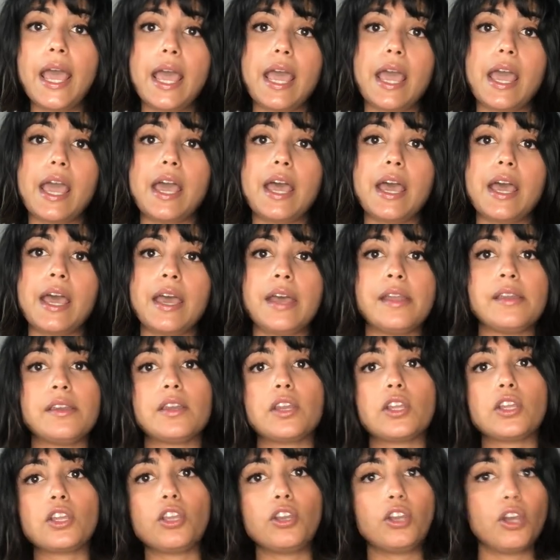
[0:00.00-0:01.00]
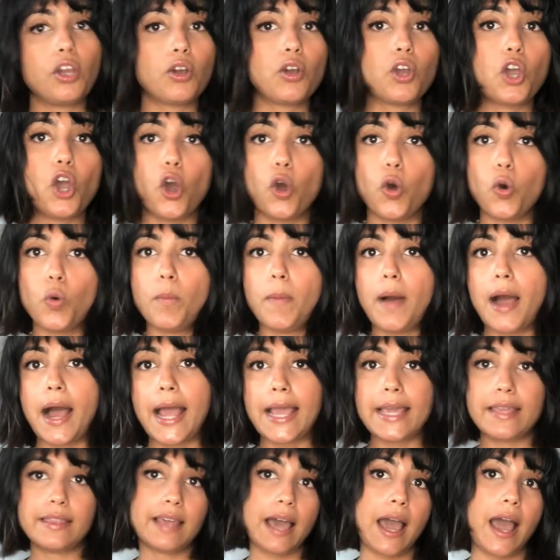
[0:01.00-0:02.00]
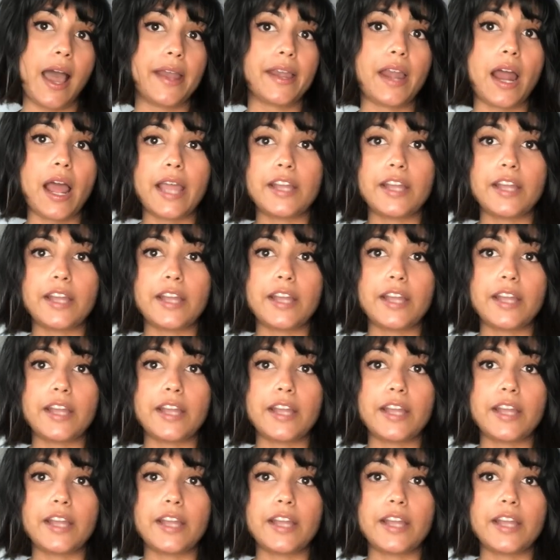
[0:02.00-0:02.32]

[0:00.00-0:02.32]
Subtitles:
and, you know, go by that.